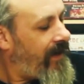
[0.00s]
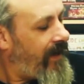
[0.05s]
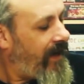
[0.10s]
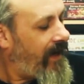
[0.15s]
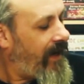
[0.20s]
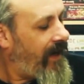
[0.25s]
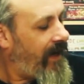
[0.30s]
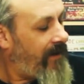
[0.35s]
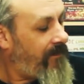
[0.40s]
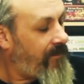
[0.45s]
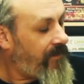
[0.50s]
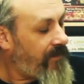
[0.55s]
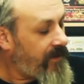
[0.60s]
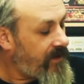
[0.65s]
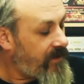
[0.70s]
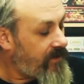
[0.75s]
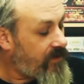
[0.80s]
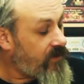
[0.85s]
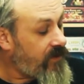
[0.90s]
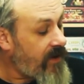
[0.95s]
Um,
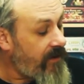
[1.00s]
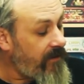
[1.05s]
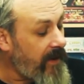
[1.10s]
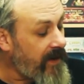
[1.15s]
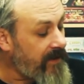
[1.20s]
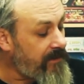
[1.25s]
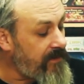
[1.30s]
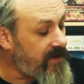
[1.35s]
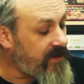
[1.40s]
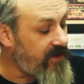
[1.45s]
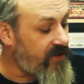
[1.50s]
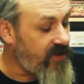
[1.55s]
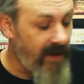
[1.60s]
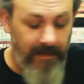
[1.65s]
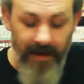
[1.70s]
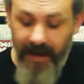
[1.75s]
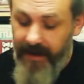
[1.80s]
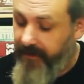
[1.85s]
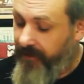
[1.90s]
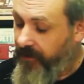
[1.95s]
Going back to Mr.
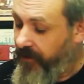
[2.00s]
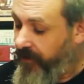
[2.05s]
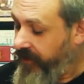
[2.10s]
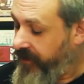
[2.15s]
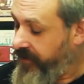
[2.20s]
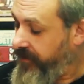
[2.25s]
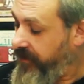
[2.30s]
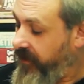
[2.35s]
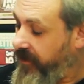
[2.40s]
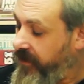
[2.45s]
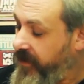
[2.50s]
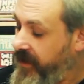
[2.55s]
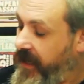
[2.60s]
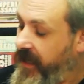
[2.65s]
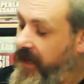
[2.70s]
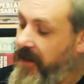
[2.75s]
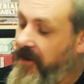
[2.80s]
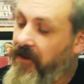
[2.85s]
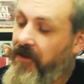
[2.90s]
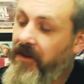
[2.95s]
Shane Black, of course, we got
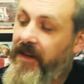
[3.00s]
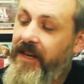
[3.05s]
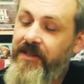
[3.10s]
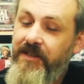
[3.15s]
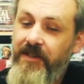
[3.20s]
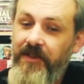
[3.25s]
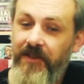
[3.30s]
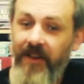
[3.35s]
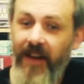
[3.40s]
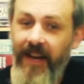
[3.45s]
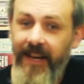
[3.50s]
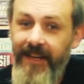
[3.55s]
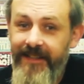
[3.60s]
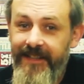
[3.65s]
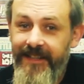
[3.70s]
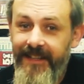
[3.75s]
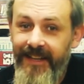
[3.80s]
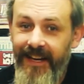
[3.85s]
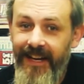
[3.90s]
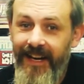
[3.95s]
the Long Kiss
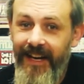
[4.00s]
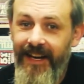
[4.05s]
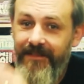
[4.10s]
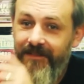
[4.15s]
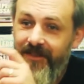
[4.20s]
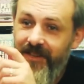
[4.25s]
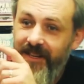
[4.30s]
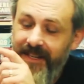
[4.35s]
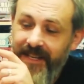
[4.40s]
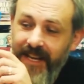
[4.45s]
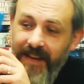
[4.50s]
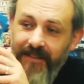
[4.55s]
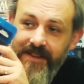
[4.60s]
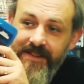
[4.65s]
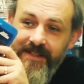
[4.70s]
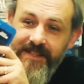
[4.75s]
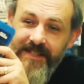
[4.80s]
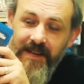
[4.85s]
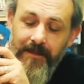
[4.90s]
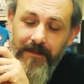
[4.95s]
Goodnight, uh, Geena
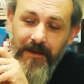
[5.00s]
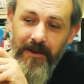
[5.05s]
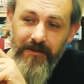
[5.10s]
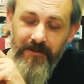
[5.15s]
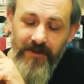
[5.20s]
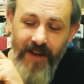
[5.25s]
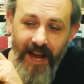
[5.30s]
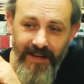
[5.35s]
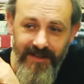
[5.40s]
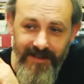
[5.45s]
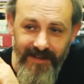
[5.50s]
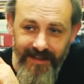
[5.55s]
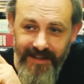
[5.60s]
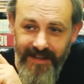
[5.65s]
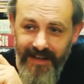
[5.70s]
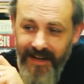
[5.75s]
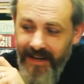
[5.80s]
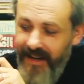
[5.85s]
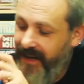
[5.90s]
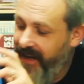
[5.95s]
Davis, Samuel
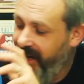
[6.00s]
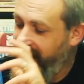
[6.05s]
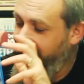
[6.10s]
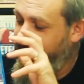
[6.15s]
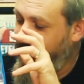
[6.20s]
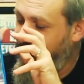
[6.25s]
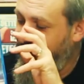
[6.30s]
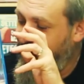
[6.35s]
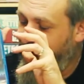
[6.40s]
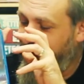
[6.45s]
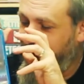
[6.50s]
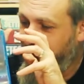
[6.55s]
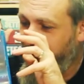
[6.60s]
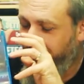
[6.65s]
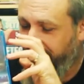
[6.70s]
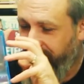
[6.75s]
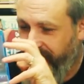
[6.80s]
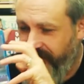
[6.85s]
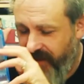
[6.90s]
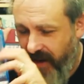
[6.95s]
Jackson, uh,
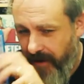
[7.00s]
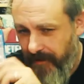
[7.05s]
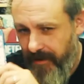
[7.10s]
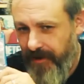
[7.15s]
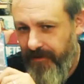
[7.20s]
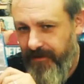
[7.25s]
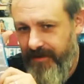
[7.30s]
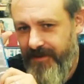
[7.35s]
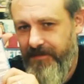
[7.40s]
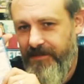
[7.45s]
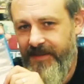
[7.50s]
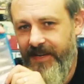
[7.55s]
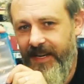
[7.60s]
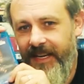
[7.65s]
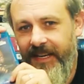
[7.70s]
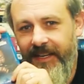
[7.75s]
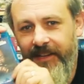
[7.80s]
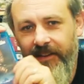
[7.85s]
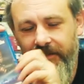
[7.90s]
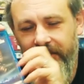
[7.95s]
very
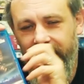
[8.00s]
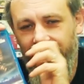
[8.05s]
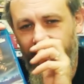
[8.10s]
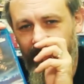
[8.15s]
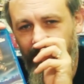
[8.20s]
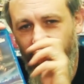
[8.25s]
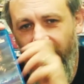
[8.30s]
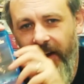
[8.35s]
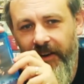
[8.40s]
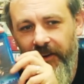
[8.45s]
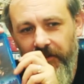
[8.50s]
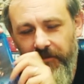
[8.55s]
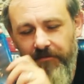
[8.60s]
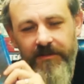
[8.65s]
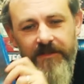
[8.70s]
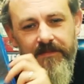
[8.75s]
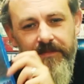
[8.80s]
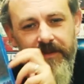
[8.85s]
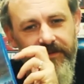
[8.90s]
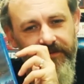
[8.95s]
Christmassy, lots of violent
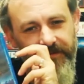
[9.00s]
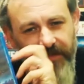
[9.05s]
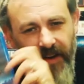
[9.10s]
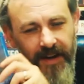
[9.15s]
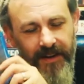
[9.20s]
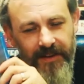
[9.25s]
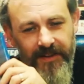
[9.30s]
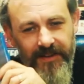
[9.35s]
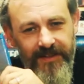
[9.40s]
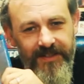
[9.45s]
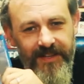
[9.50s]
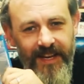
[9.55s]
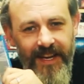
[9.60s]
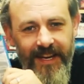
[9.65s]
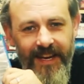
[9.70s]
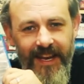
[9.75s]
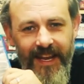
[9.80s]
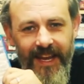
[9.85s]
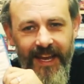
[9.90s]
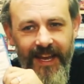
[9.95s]
Christmas violence
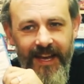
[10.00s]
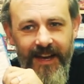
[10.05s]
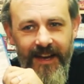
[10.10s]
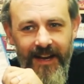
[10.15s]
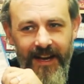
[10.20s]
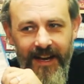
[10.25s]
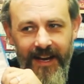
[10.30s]
in here.